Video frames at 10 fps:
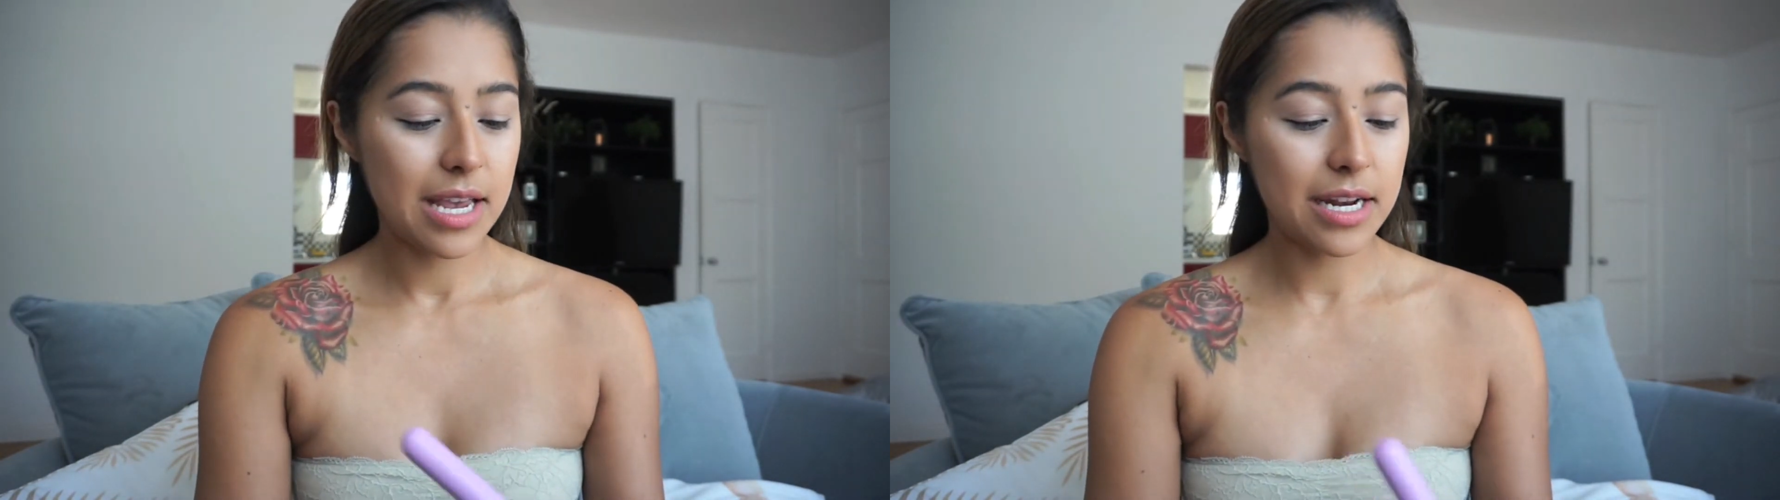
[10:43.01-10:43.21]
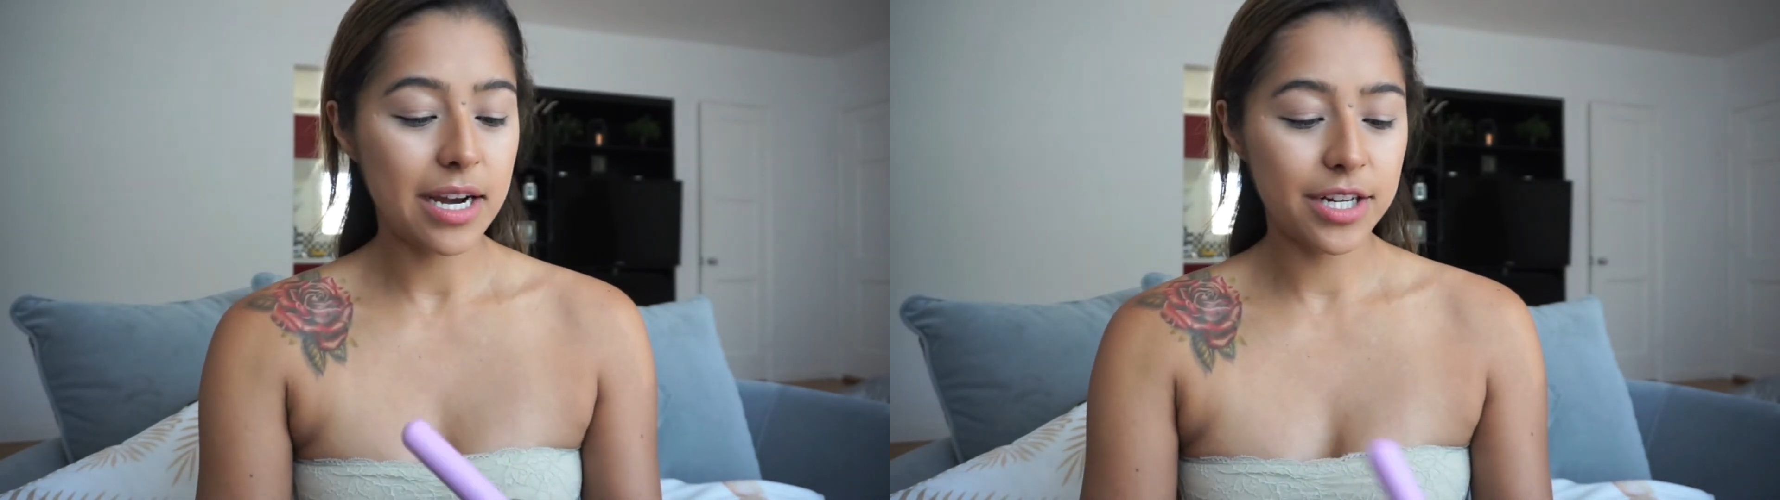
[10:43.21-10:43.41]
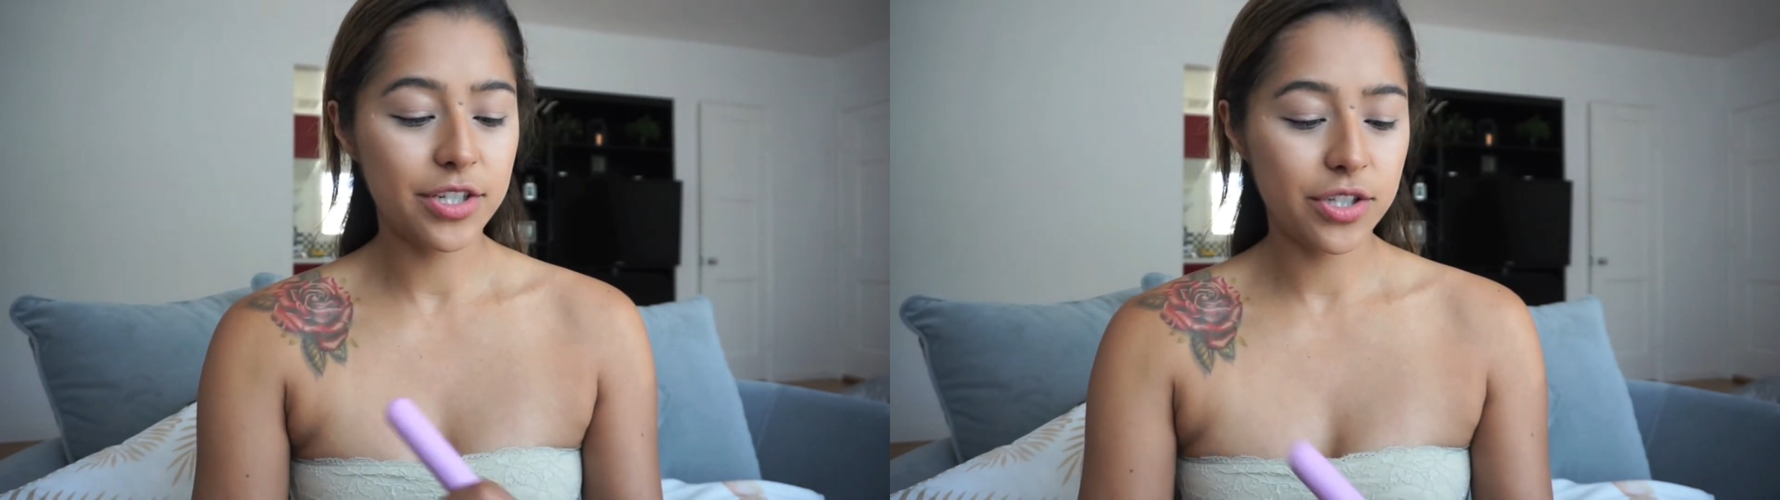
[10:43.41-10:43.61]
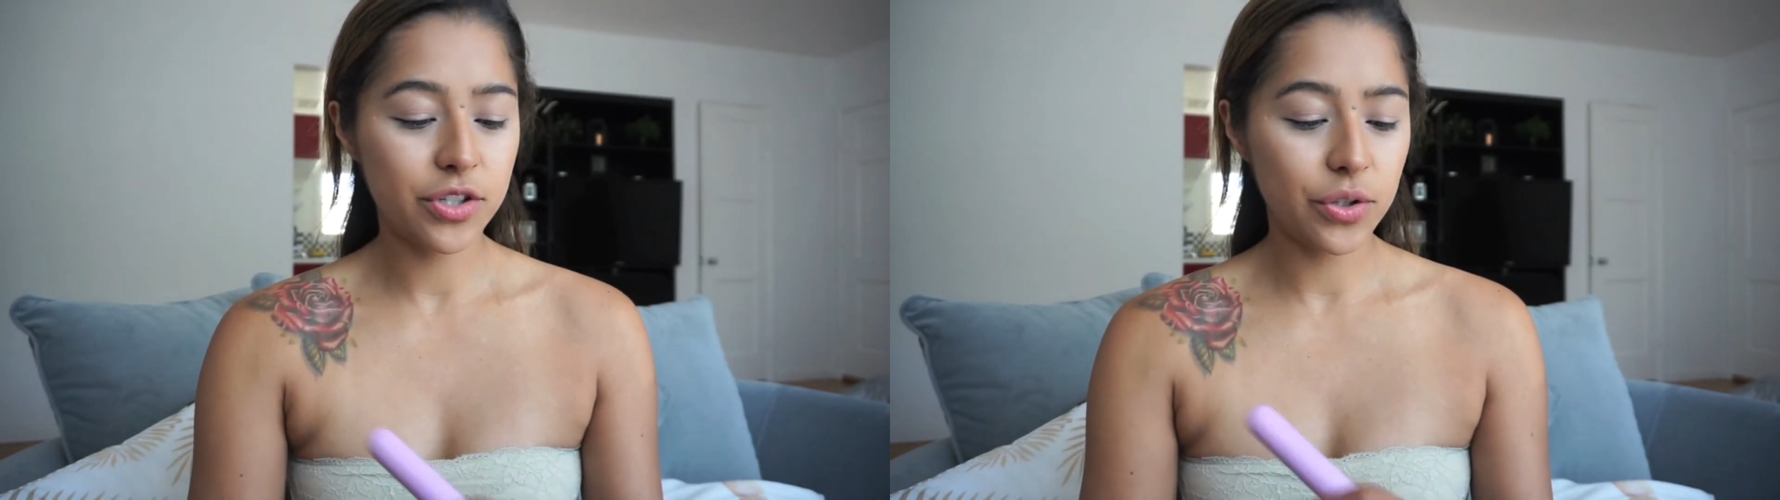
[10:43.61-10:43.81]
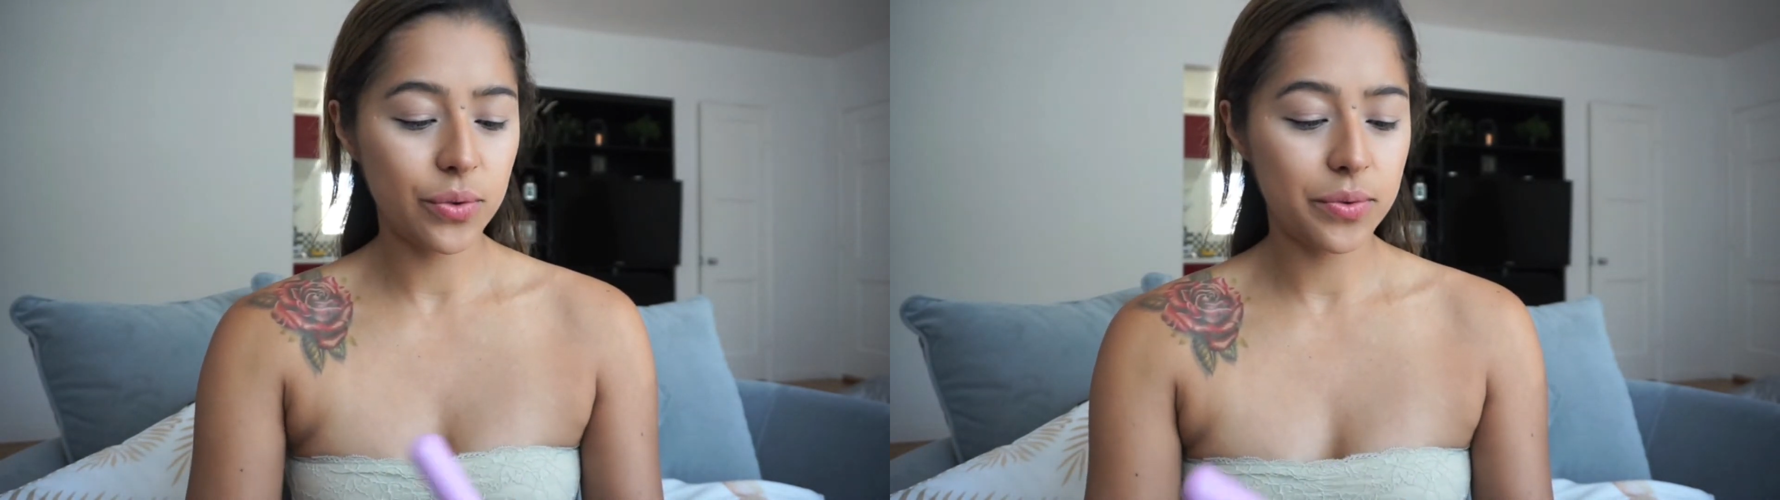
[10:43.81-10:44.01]
And I
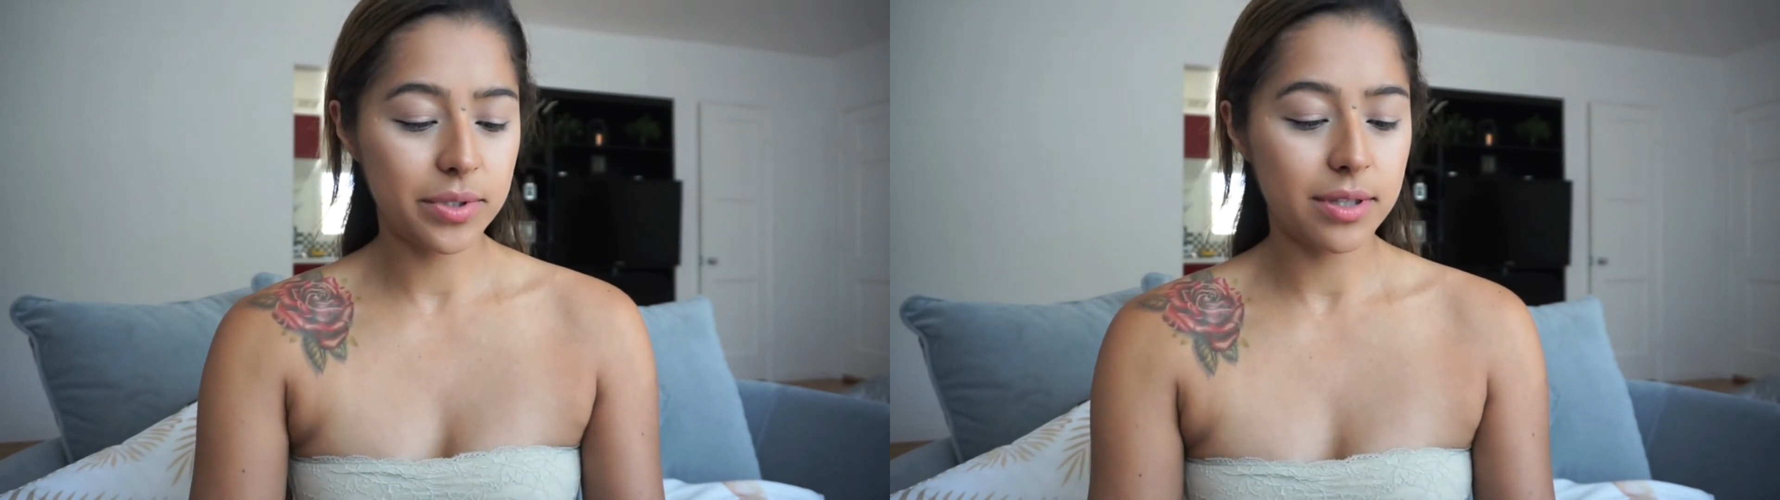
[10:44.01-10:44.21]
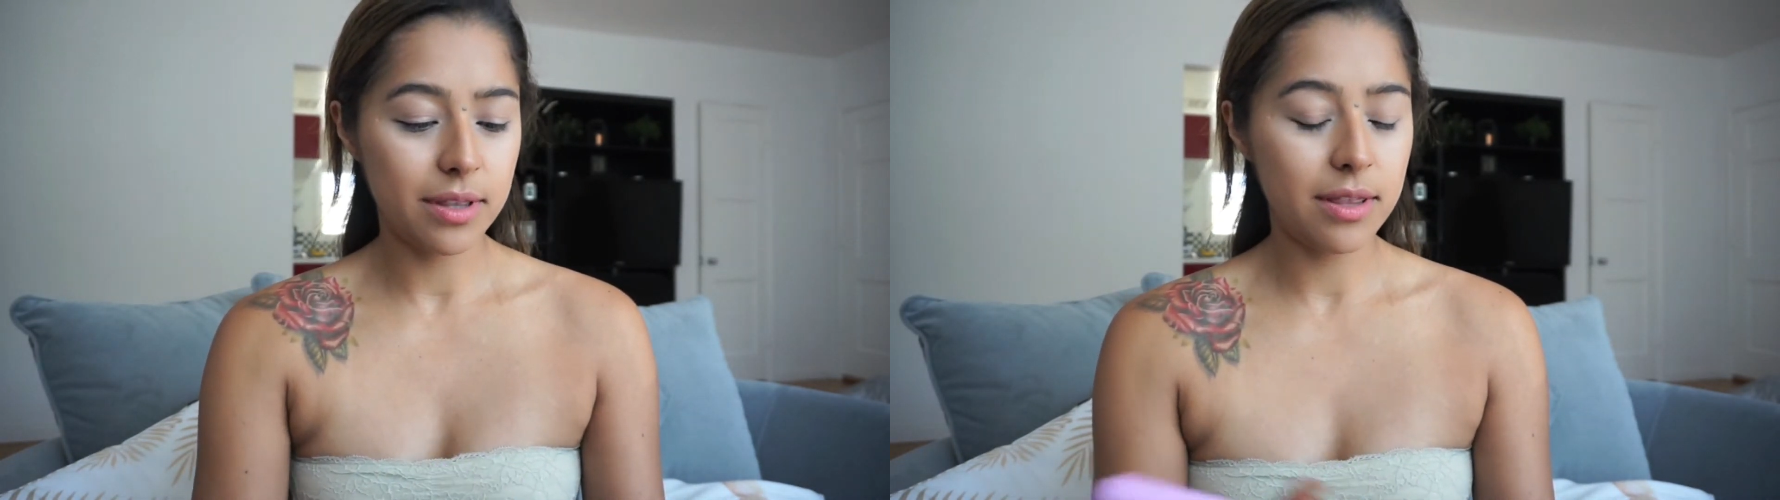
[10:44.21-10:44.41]
just use